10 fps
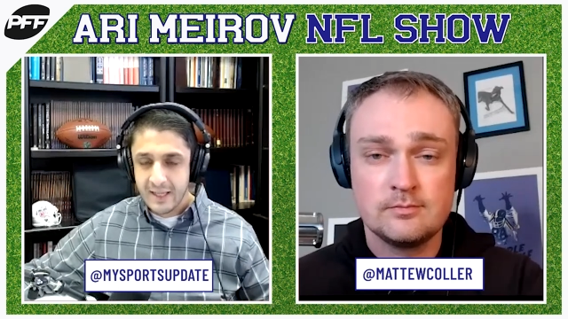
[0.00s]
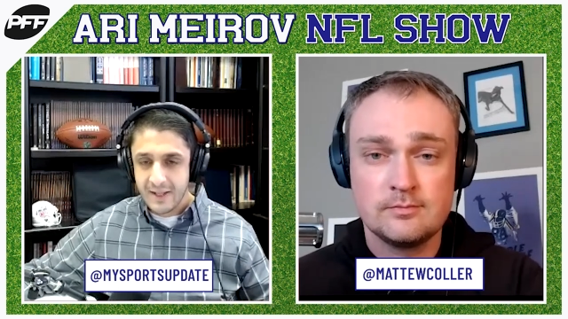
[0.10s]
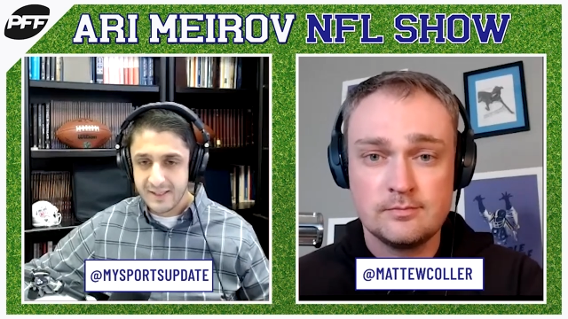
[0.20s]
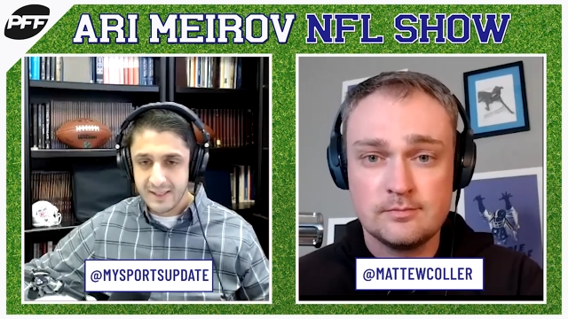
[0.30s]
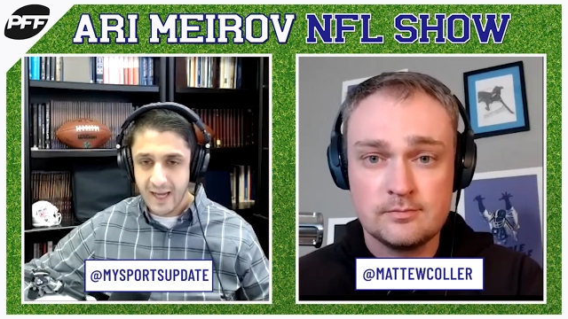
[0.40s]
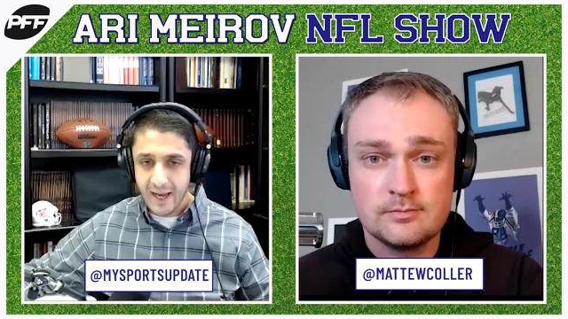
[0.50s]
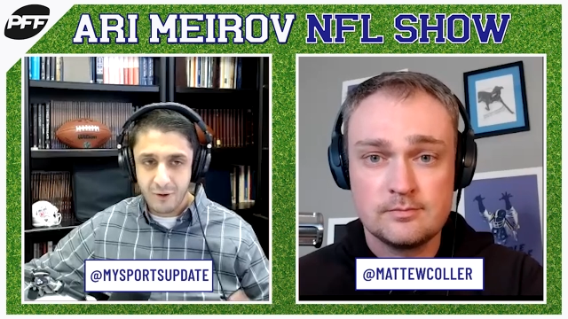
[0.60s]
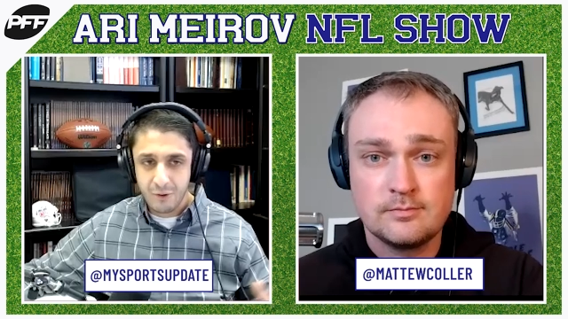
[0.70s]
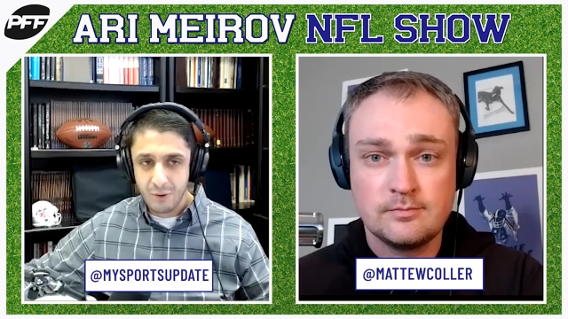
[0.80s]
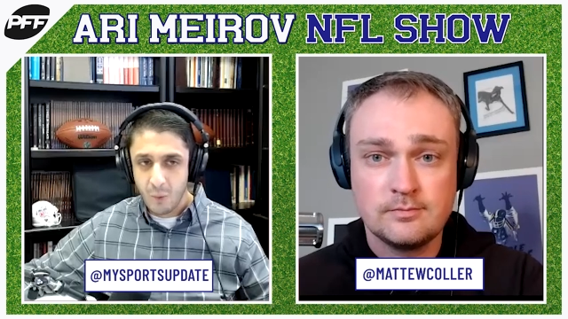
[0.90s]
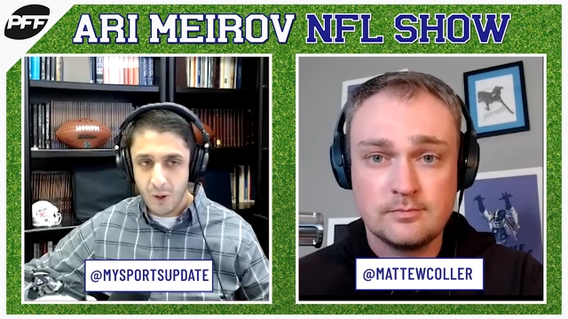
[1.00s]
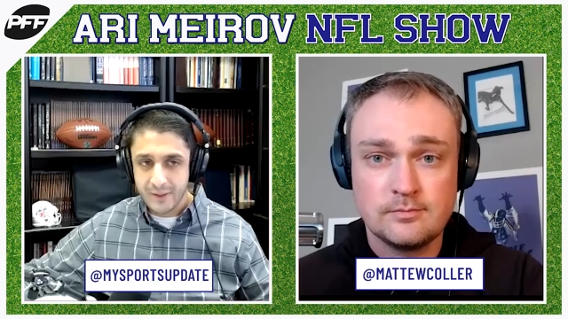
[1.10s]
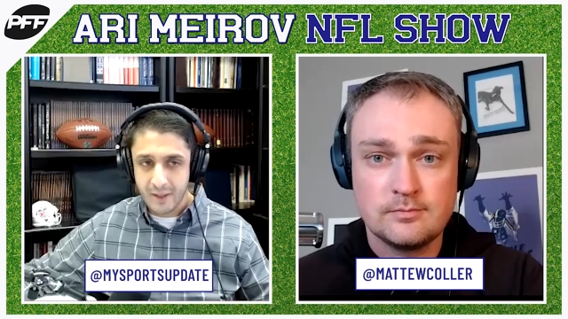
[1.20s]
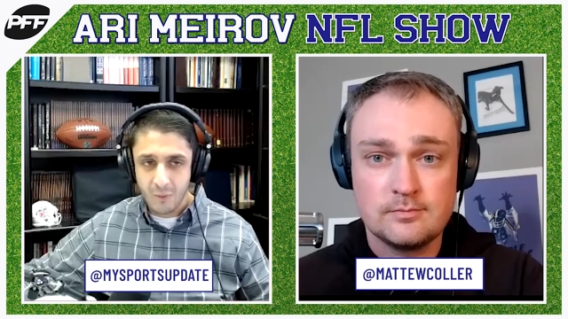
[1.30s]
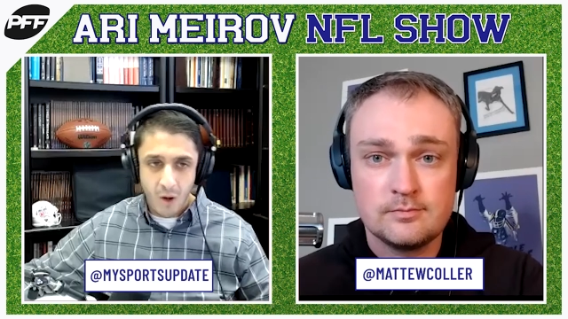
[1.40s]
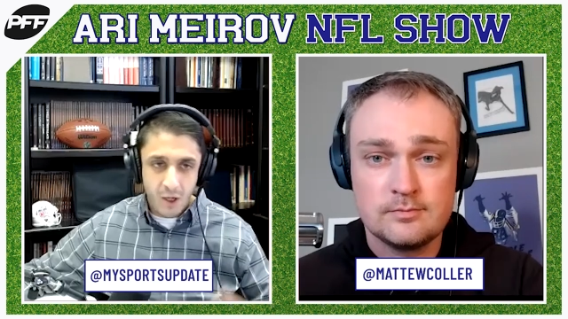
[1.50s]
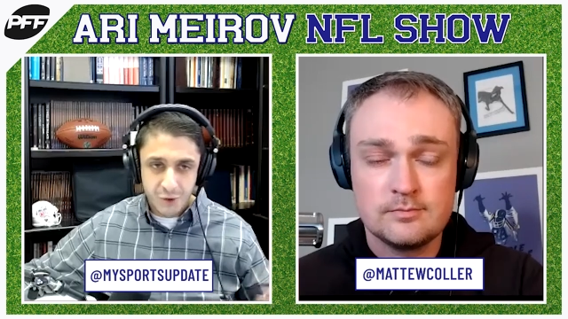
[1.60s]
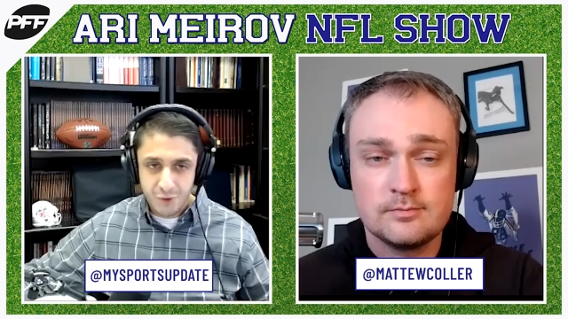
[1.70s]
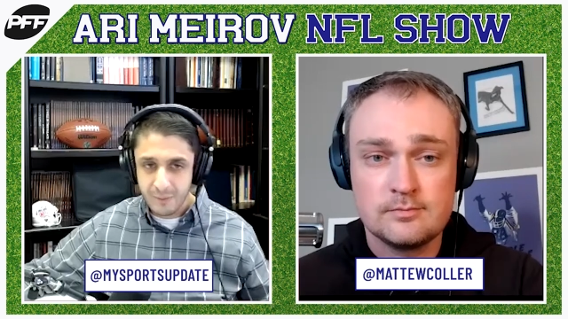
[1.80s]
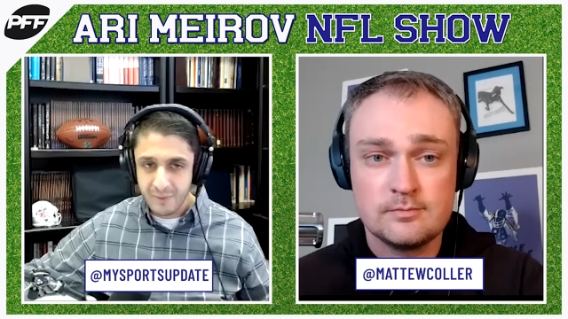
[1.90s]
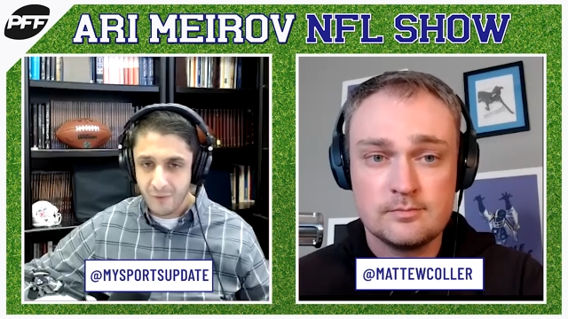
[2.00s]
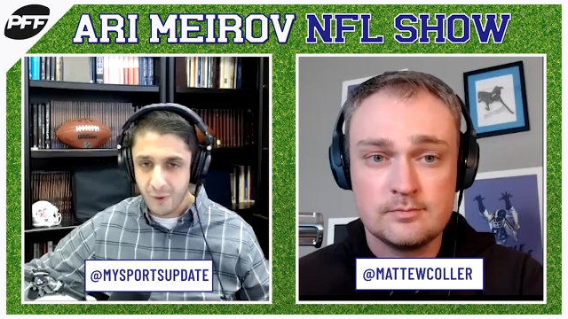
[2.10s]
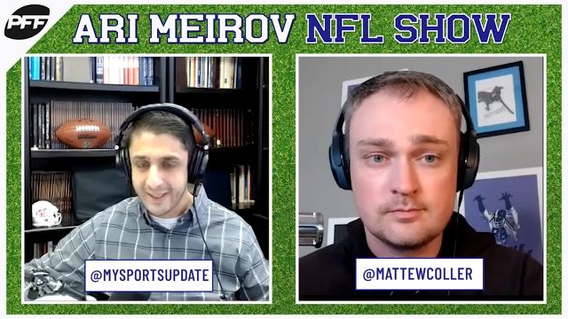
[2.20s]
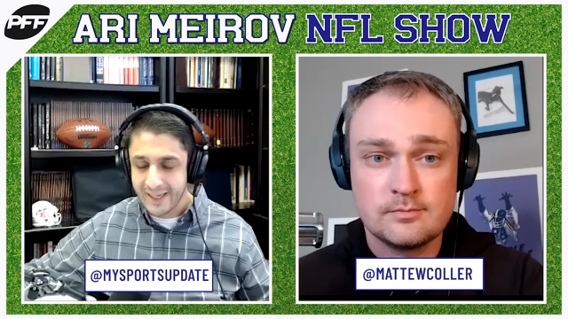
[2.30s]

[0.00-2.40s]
Speaker 1: This is a guy who worked on Wall Street before